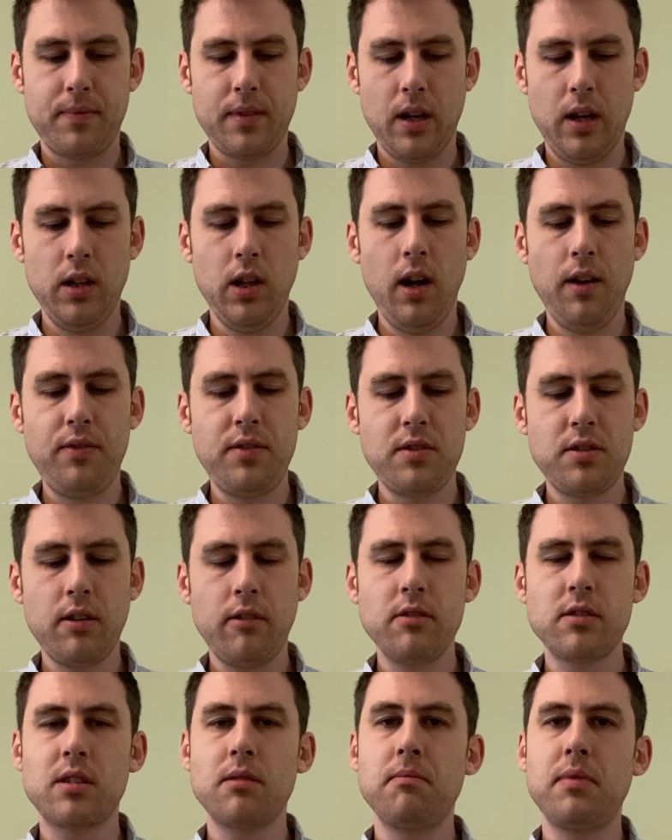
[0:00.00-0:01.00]
A lot of
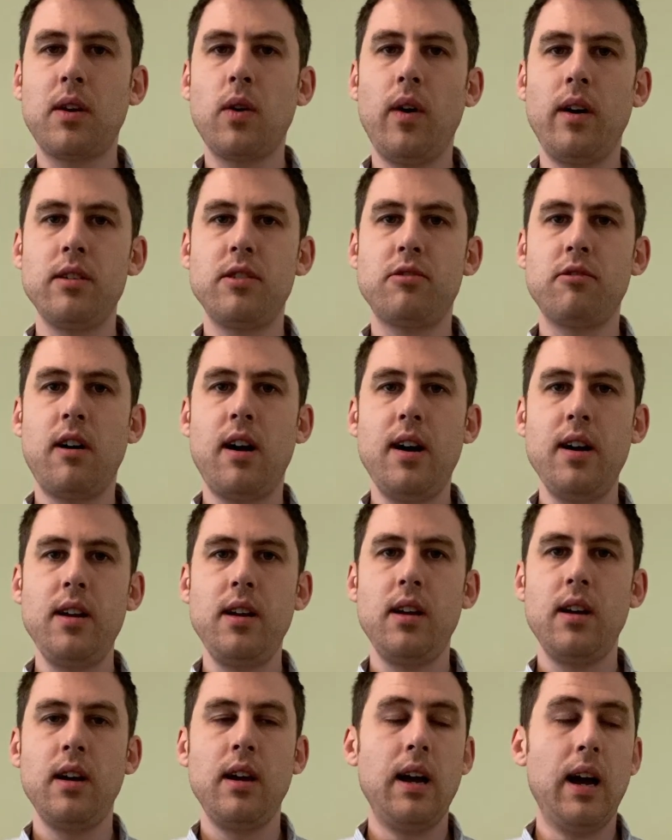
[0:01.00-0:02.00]
historians can be quite dry.
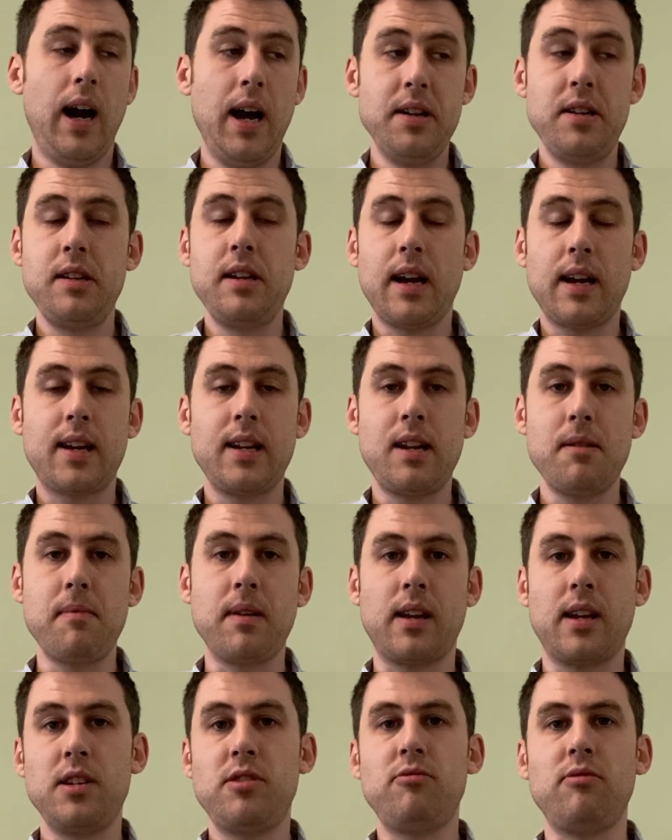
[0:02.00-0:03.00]
I did
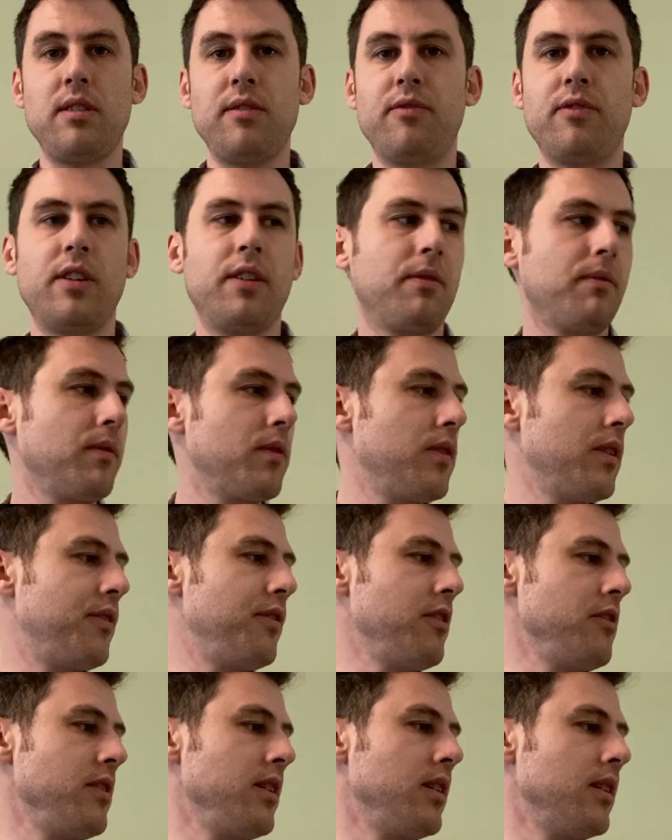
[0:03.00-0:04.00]
academic history for a
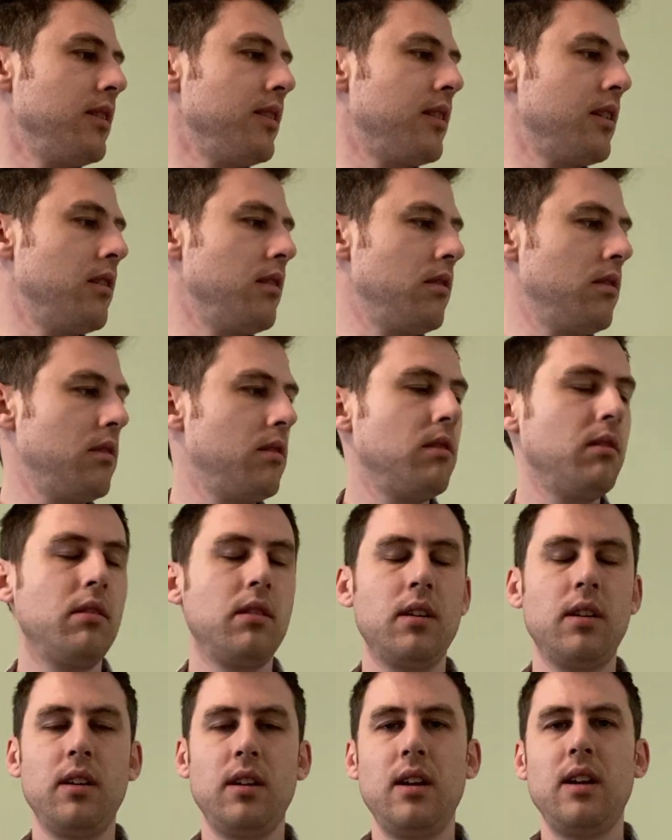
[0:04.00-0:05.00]
few years, and
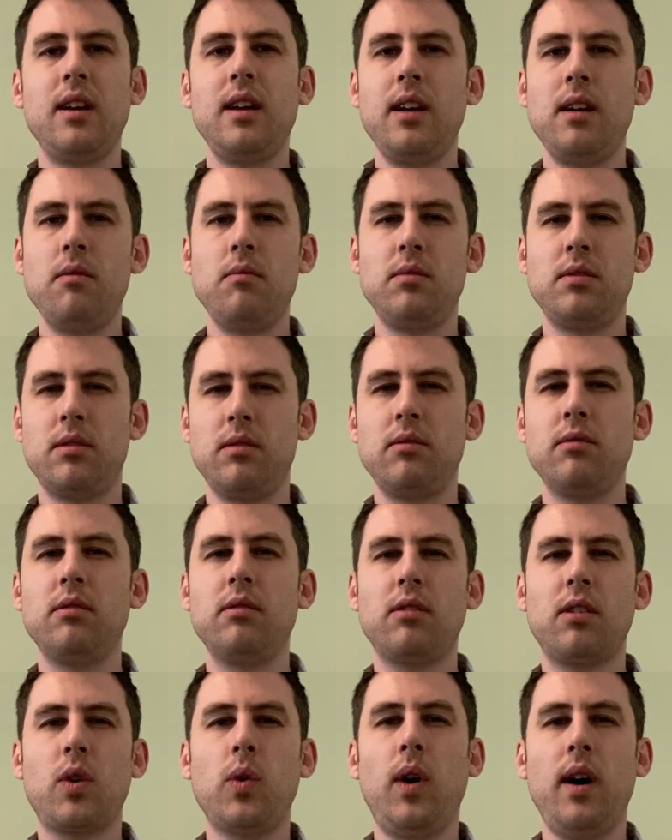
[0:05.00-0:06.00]
it was
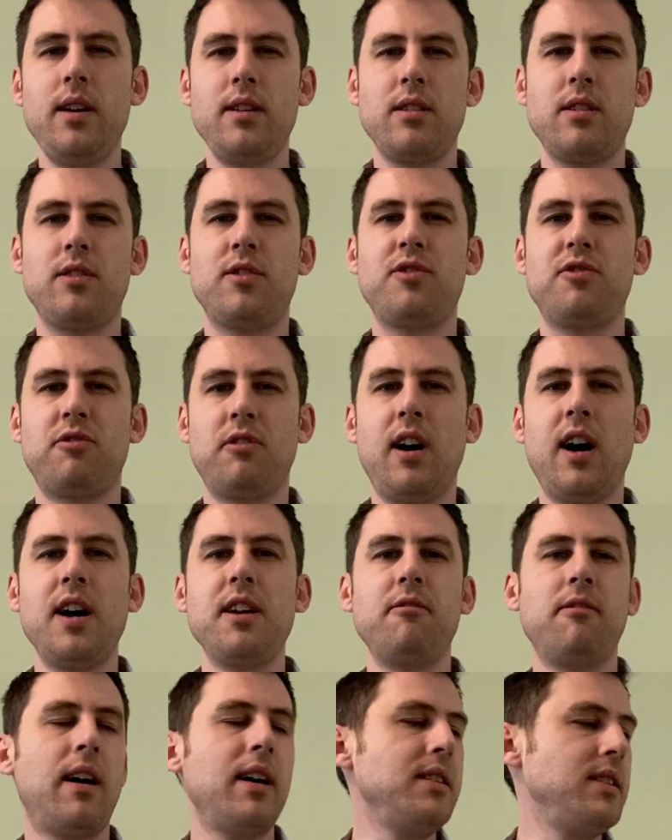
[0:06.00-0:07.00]
quite dry
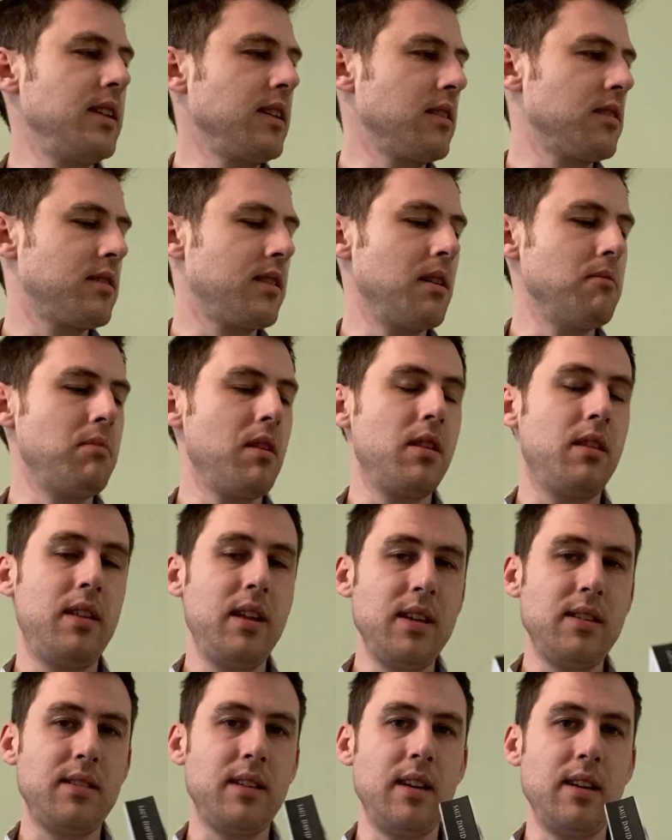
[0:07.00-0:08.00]
writing style, but
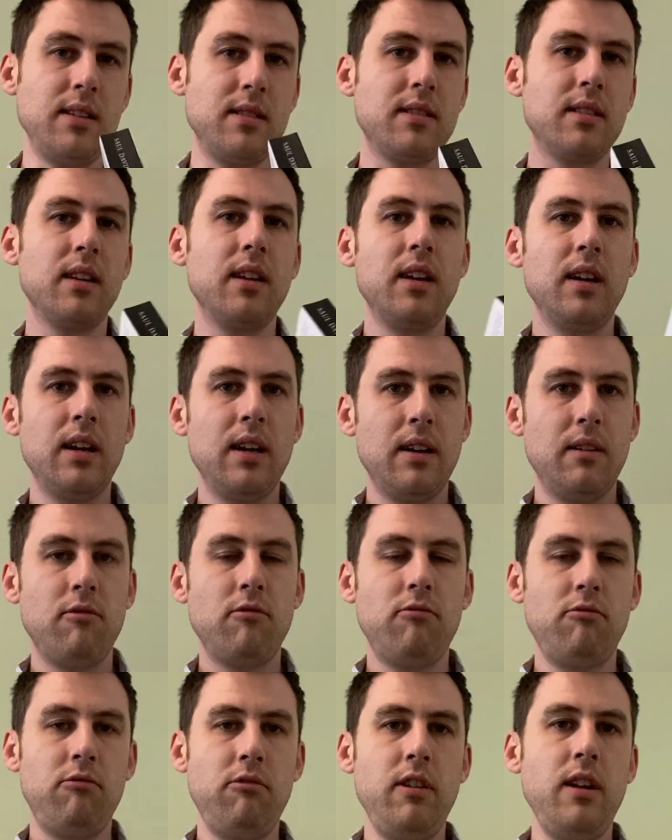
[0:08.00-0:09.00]
this is
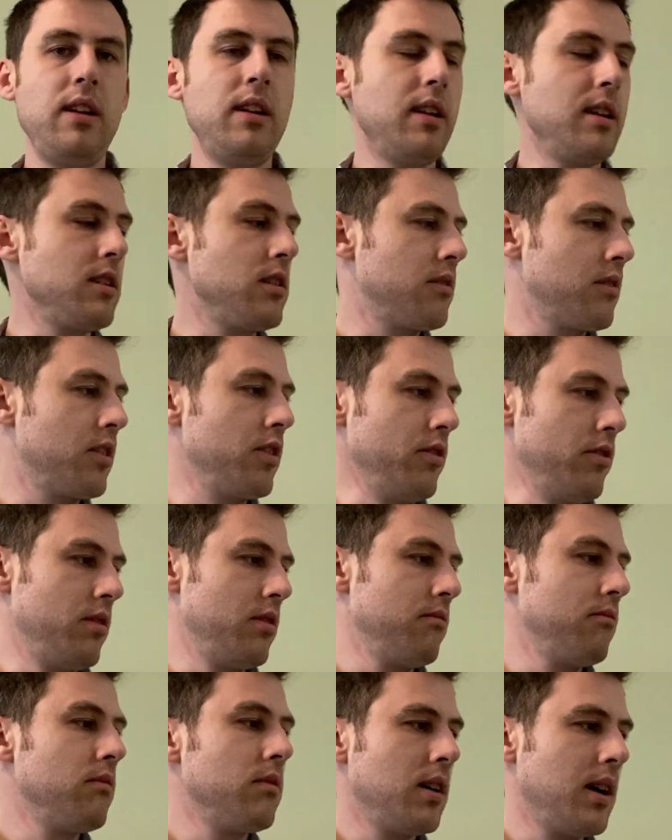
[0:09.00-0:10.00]
really good.
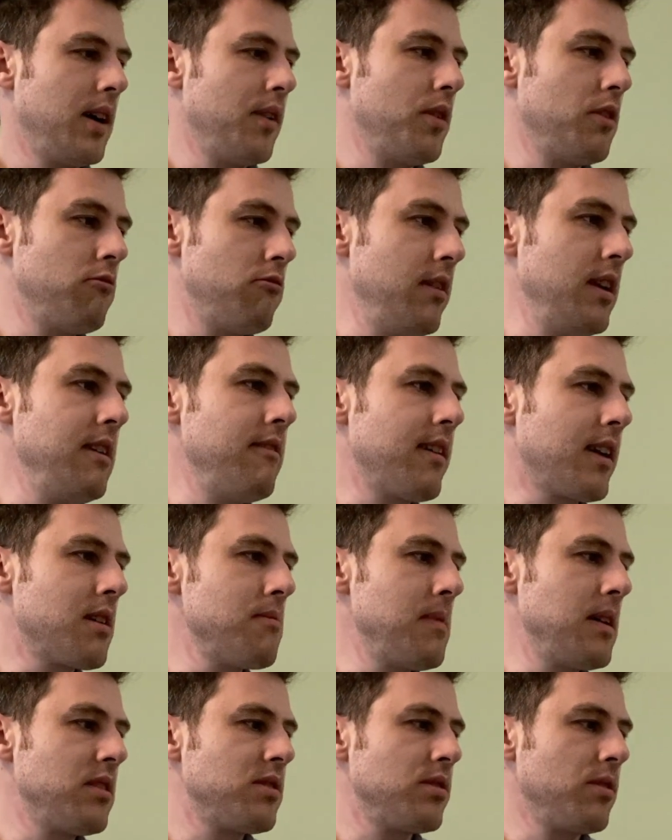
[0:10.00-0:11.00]
I would really
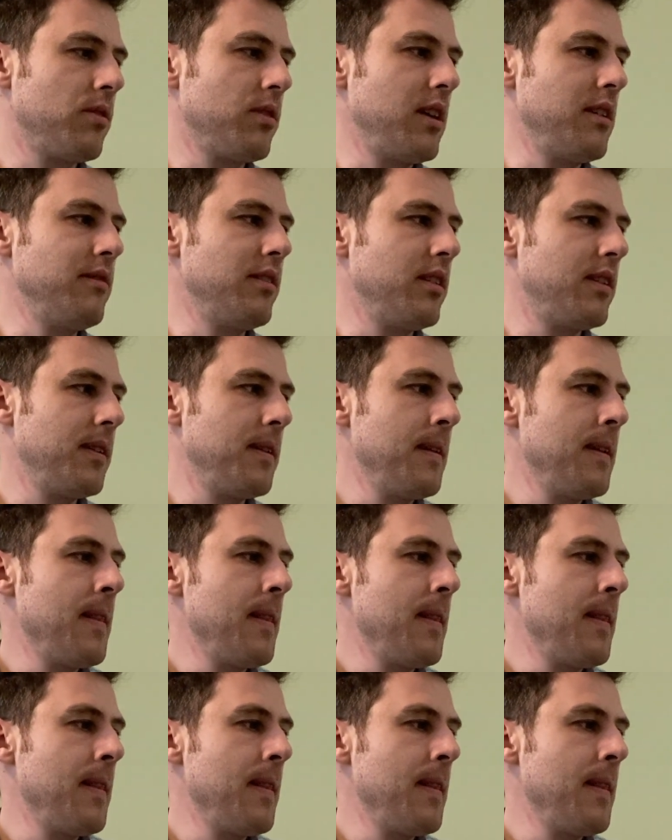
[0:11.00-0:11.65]
recommend Saul David.